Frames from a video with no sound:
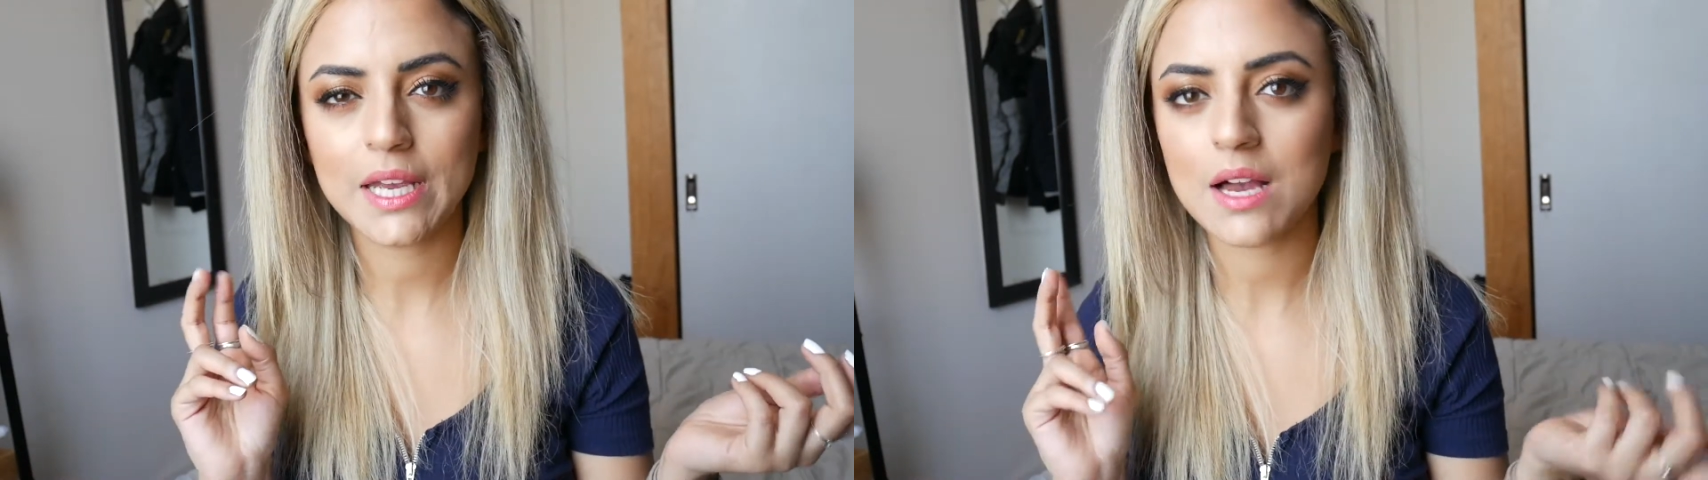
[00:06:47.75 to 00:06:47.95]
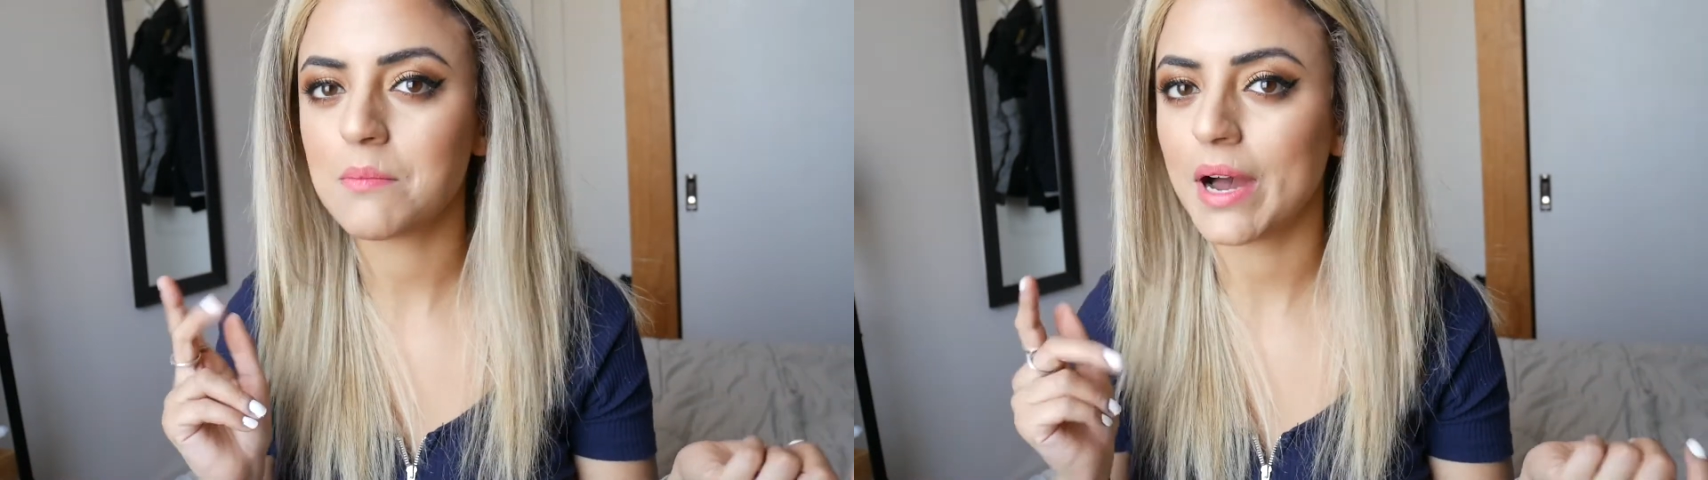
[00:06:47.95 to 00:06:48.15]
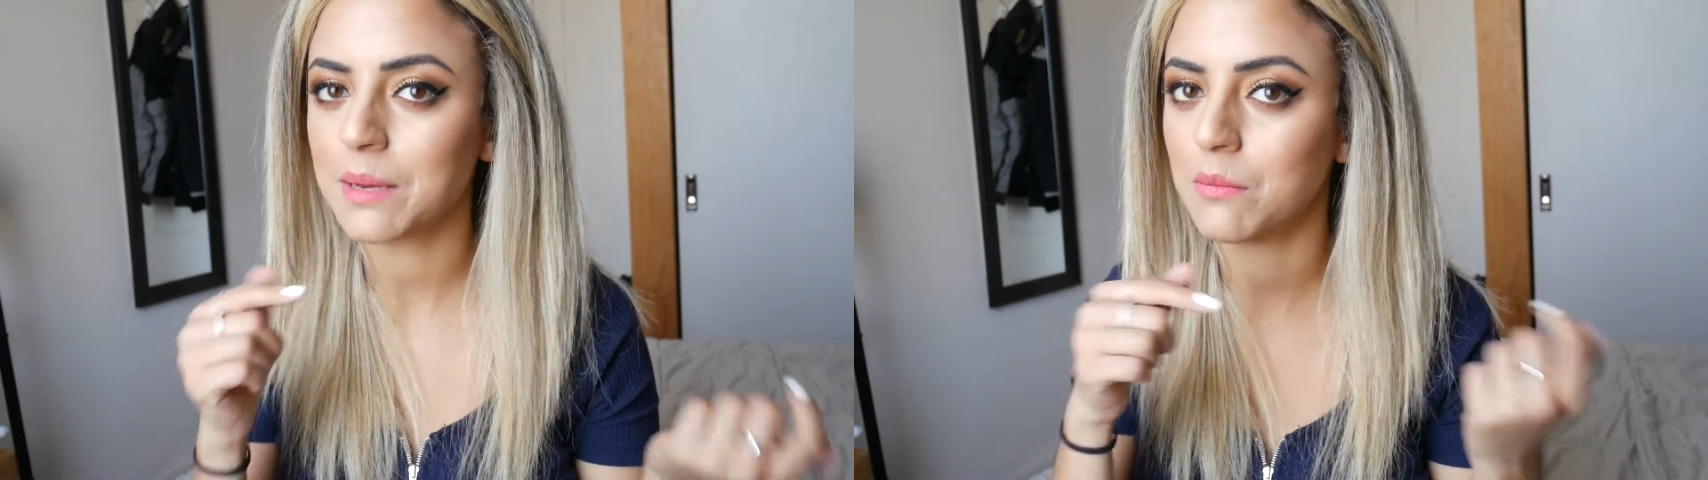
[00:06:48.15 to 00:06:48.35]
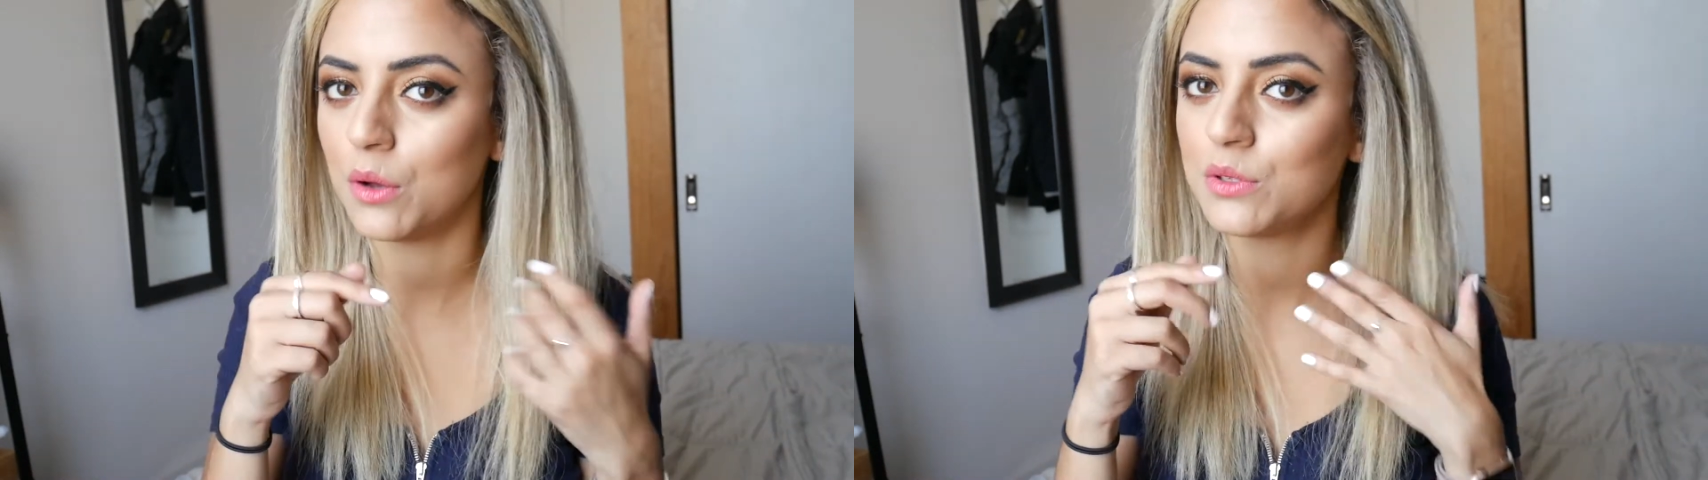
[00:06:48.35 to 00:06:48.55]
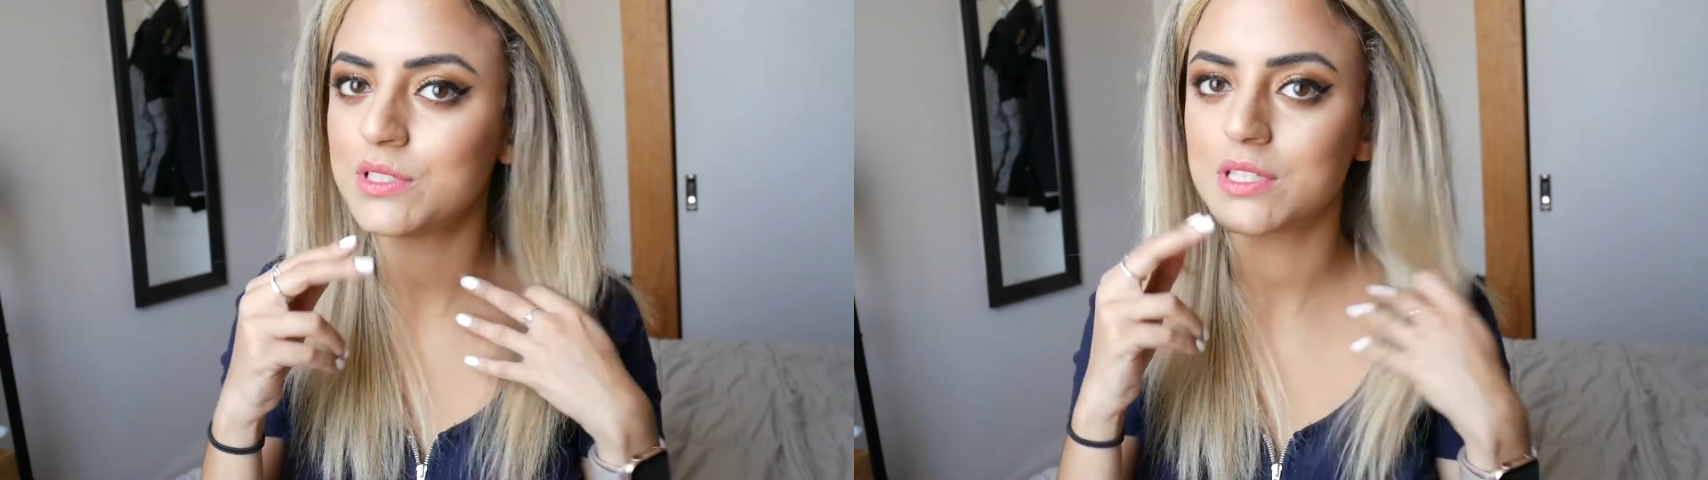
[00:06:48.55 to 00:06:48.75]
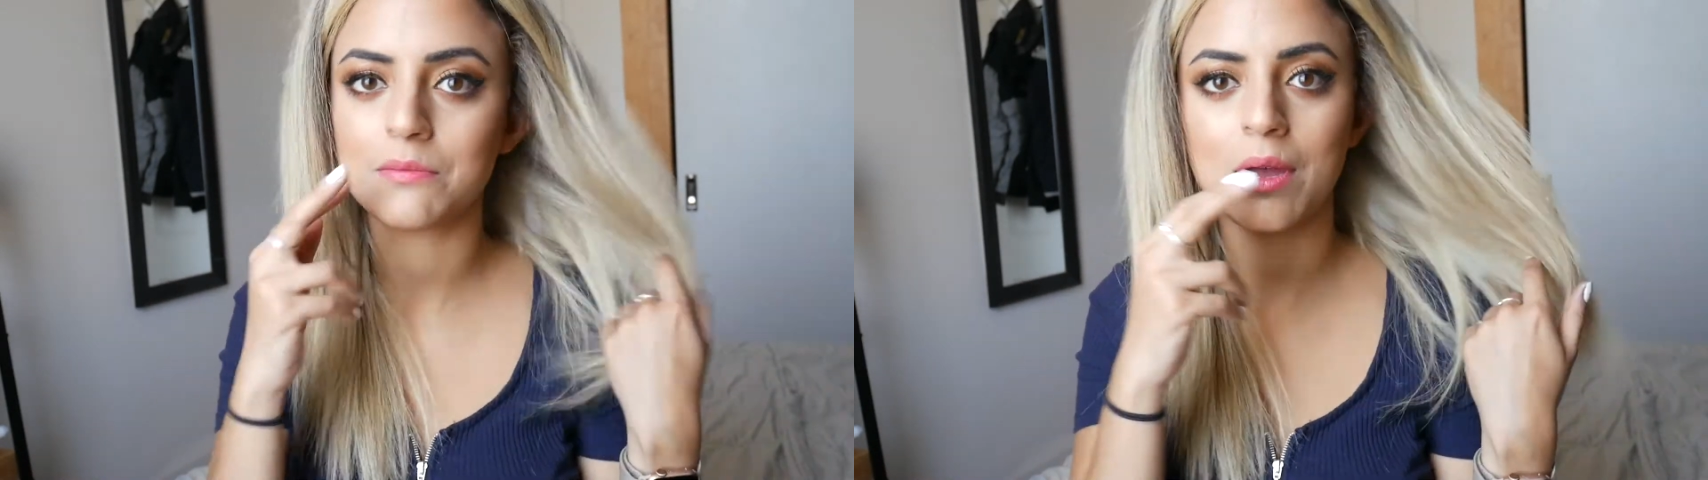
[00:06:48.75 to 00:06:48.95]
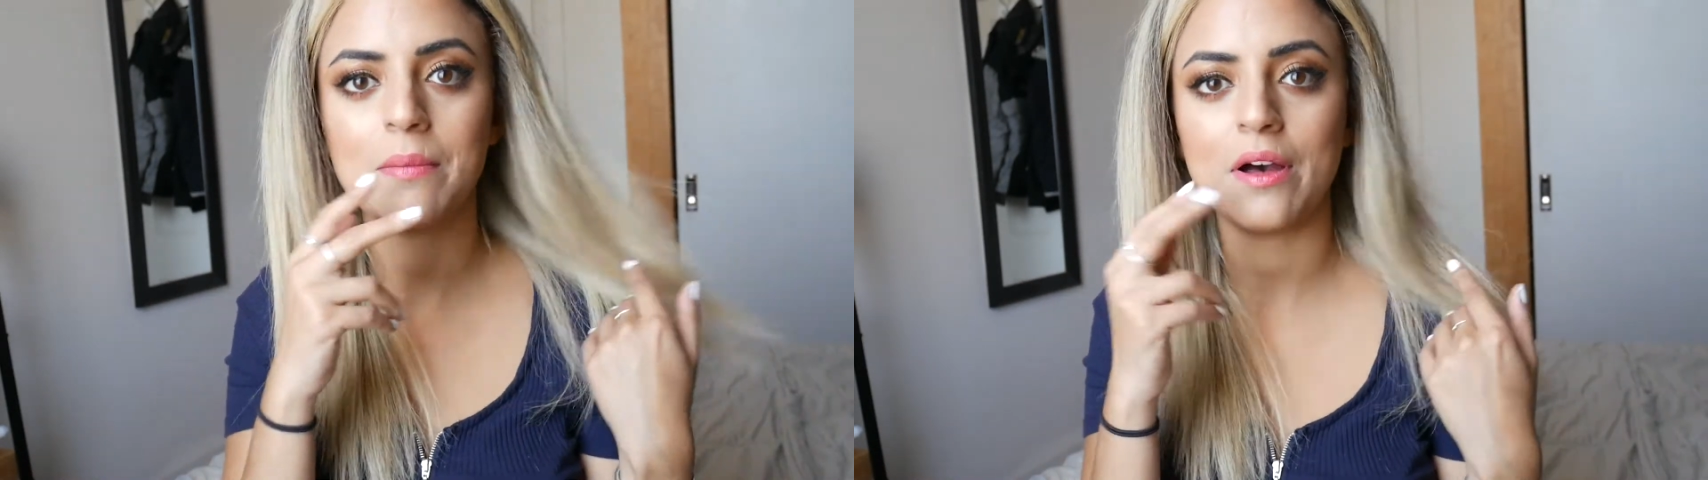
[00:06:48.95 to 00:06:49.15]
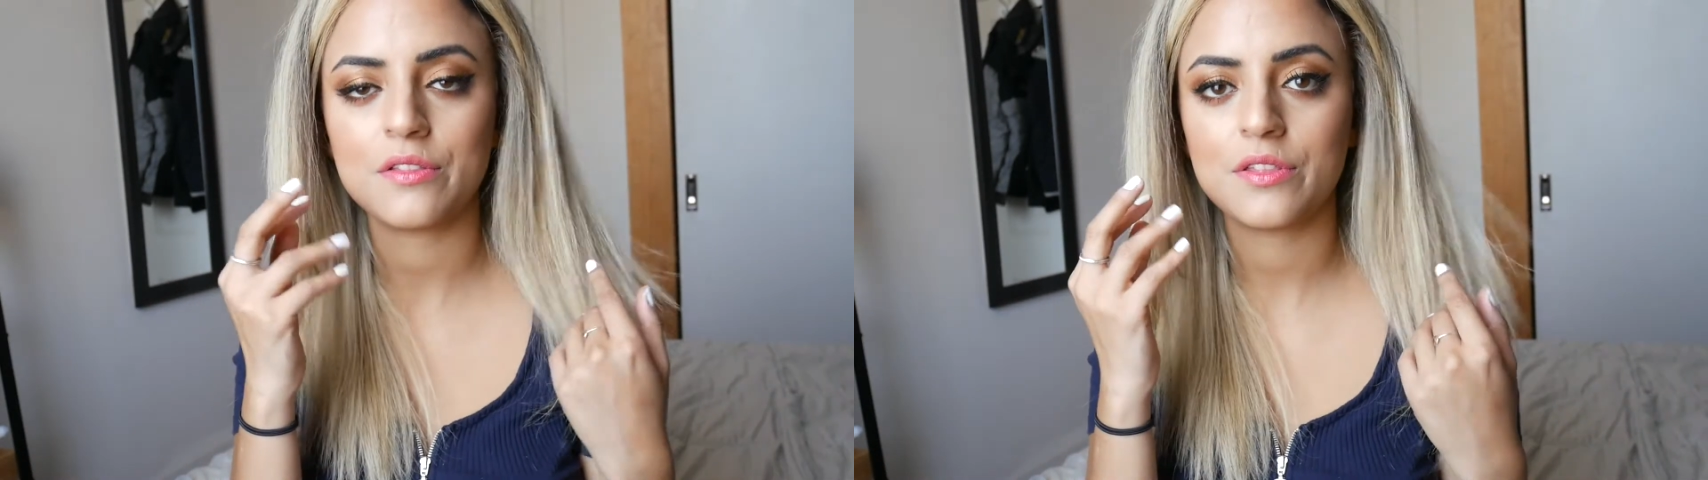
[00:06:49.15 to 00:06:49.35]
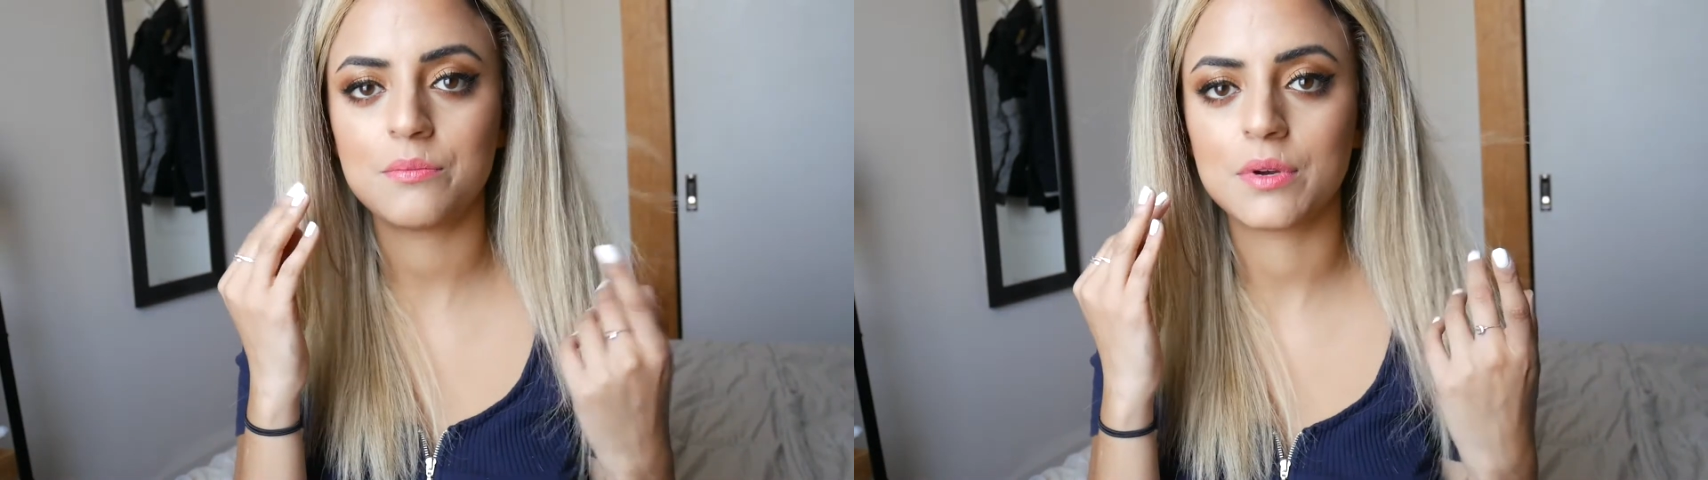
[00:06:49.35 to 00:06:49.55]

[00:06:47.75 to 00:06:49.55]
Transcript: cut my molds in my mouth